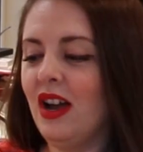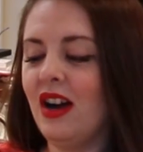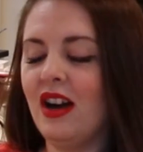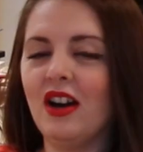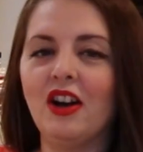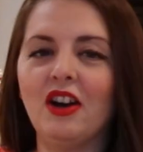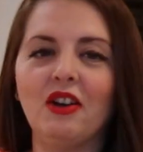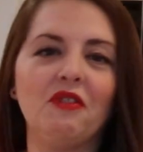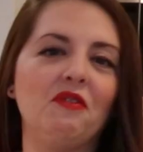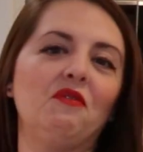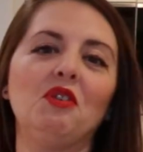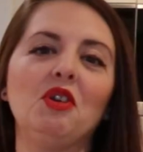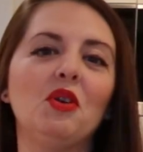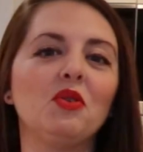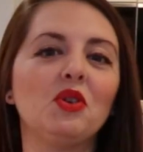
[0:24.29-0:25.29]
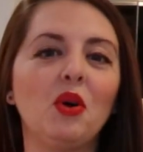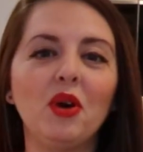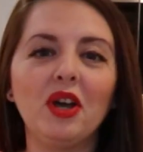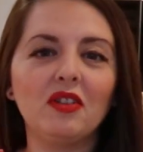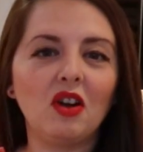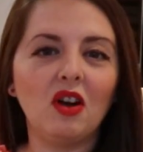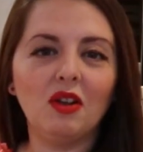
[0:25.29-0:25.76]
If you don't know
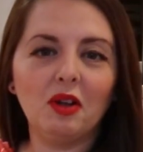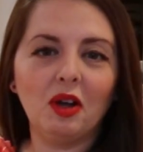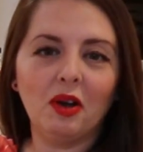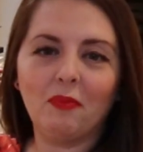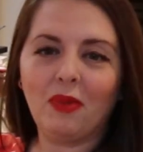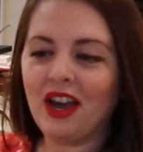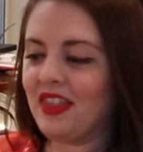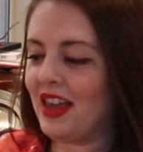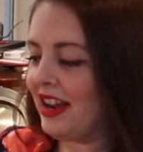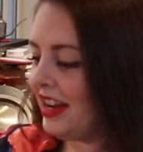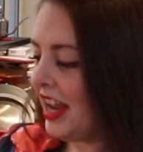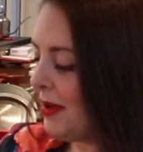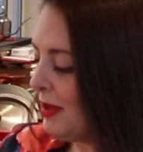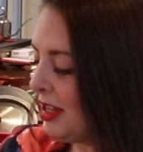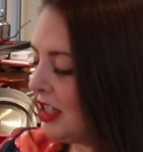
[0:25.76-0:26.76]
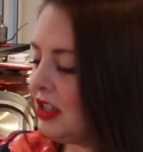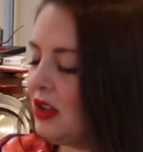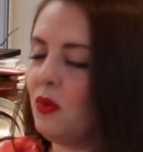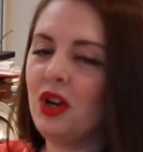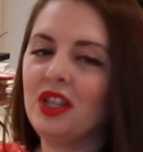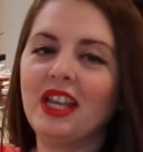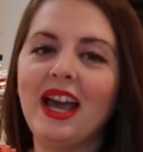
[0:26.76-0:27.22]
it by that name, it's the
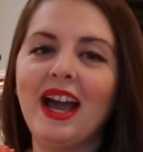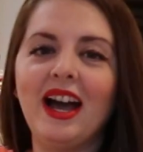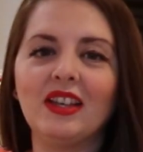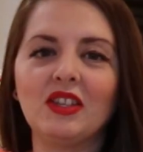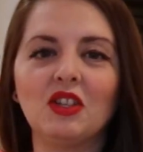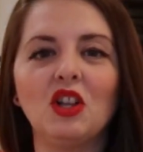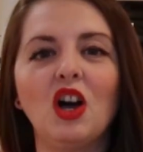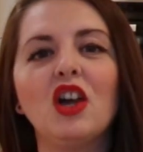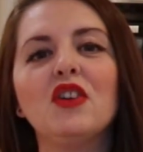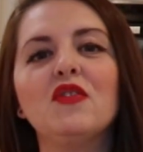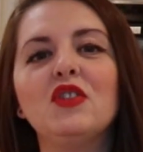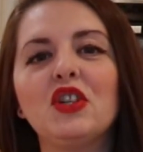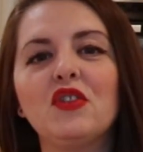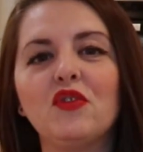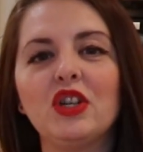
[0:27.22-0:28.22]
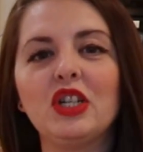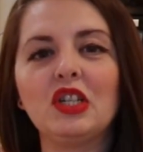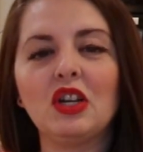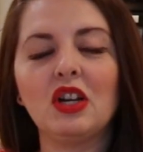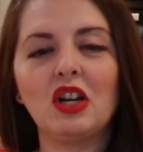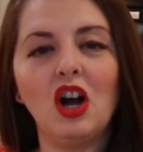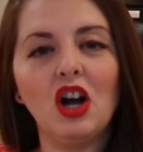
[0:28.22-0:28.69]
one that has a lot of
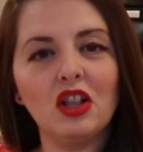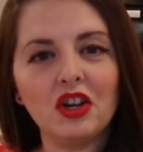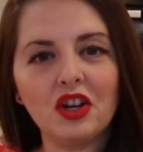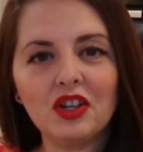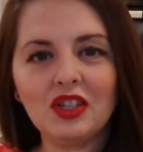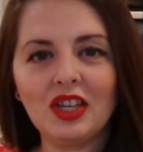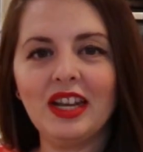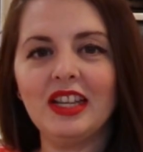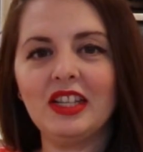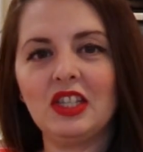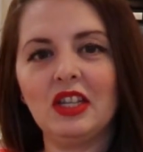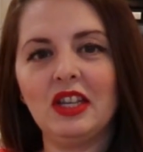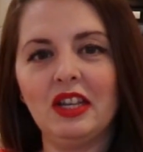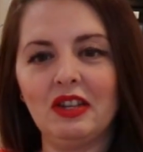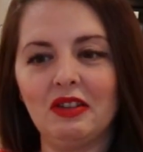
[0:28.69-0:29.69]
different colors and it's